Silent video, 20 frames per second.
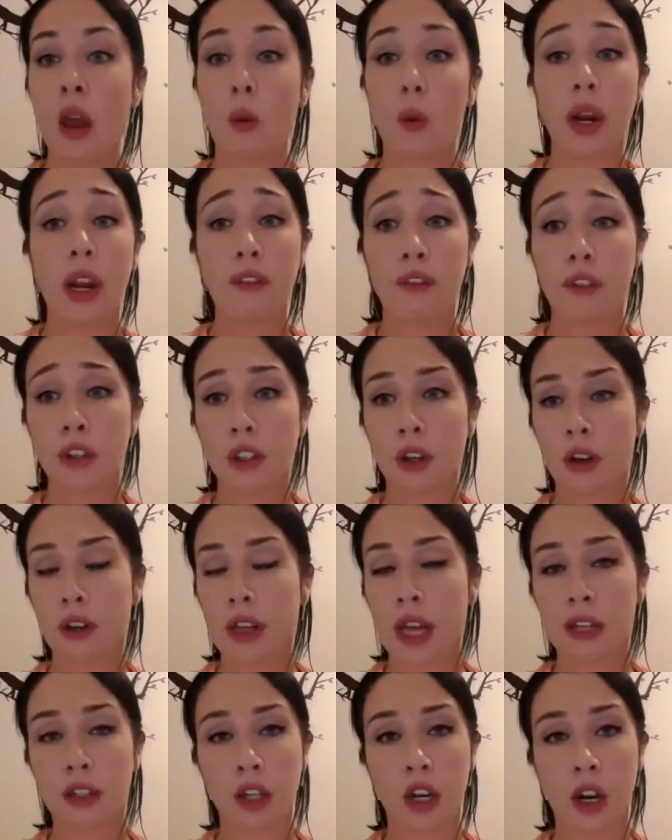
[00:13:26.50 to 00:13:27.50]
When I first heard
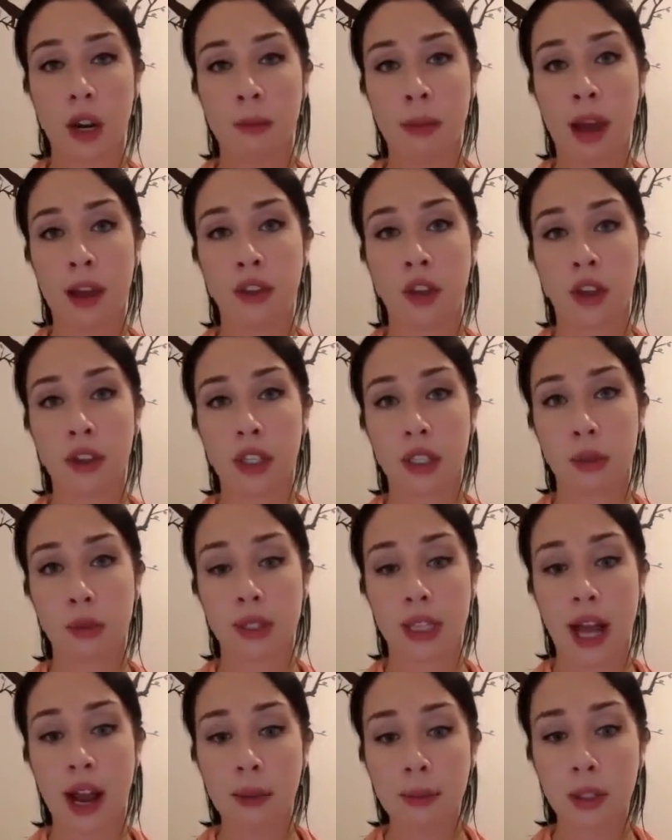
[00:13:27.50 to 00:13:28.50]
that term, I thought this
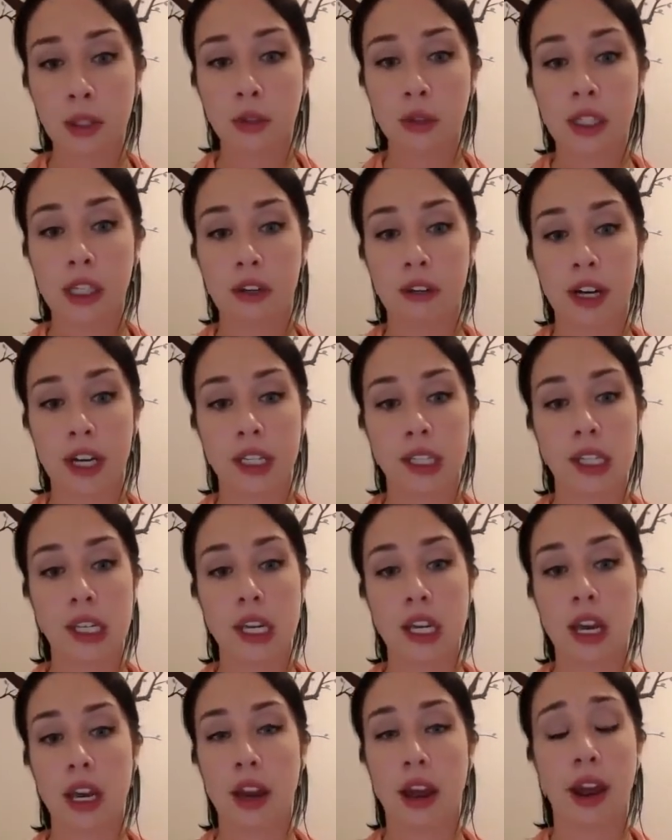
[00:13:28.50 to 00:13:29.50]
was absolutely
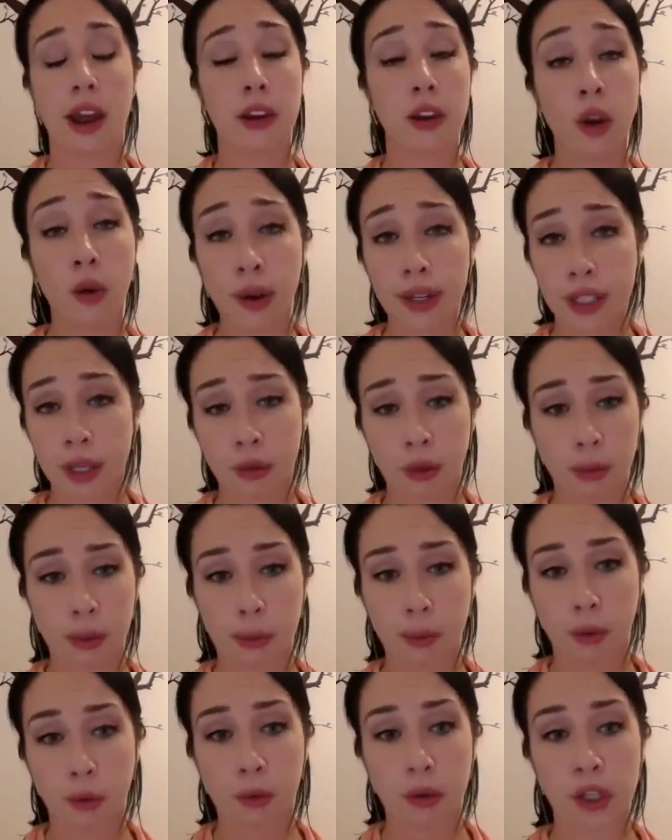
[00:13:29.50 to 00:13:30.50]
crazy and I had no idea what
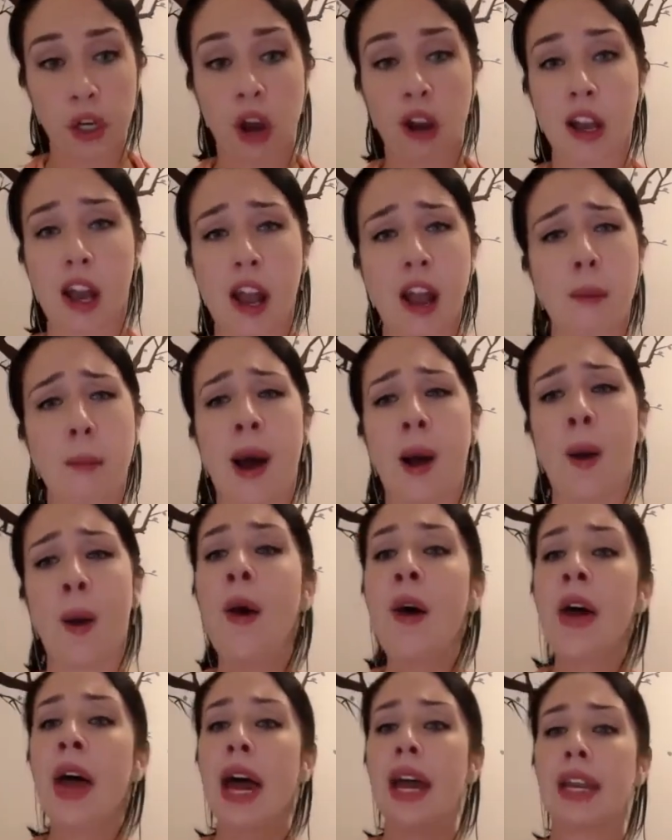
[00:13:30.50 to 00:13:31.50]
people were talking about.
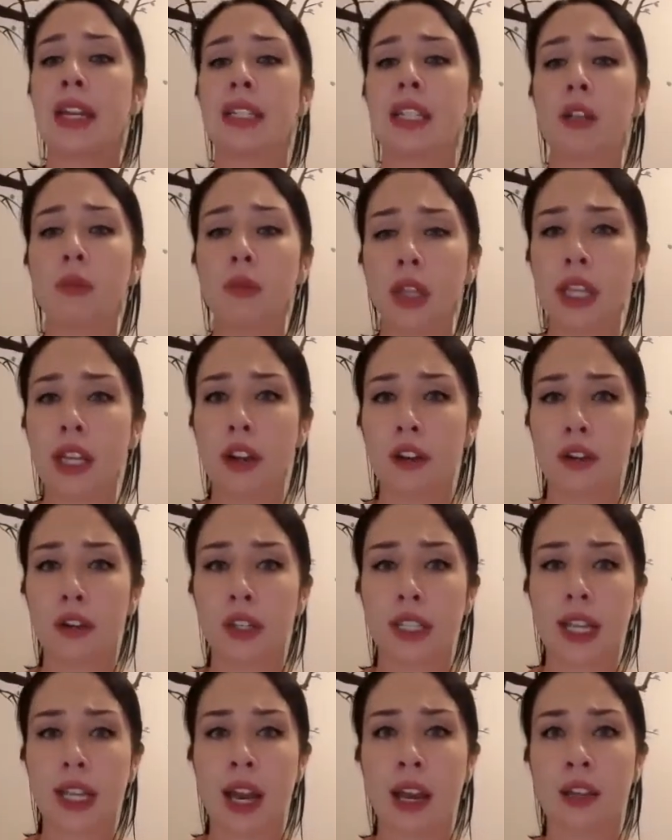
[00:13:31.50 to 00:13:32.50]
And I didn't really
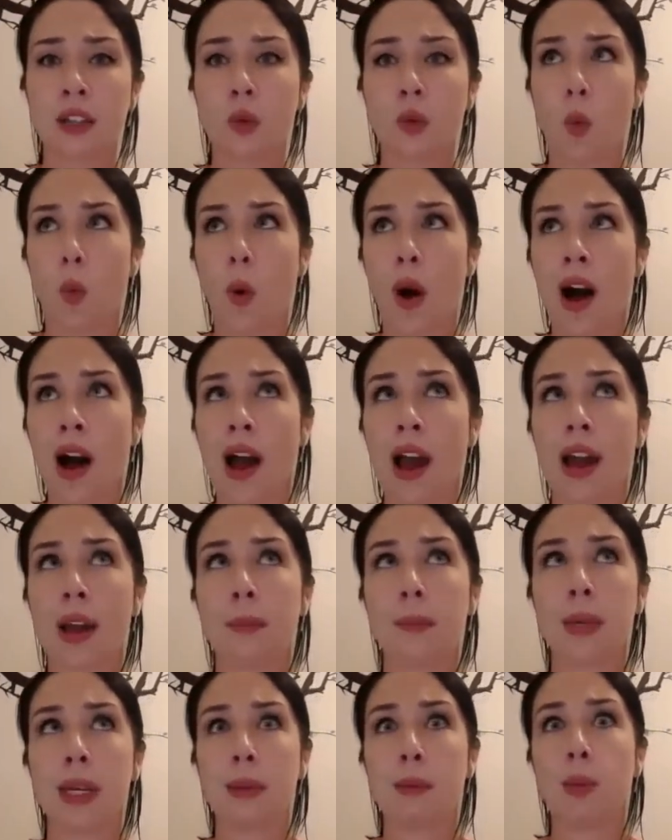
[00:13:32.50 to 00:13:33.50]
understand why
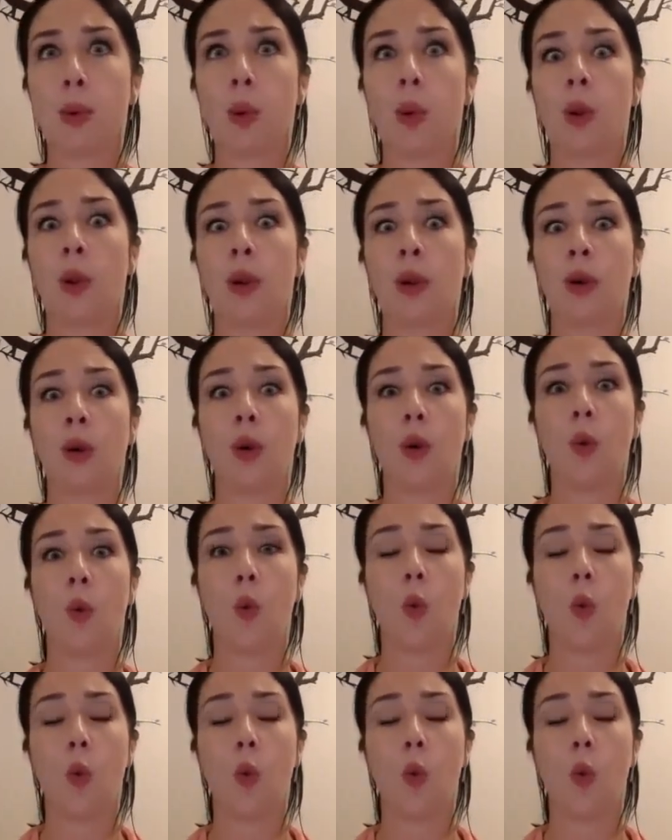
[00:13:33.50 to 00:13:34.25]
people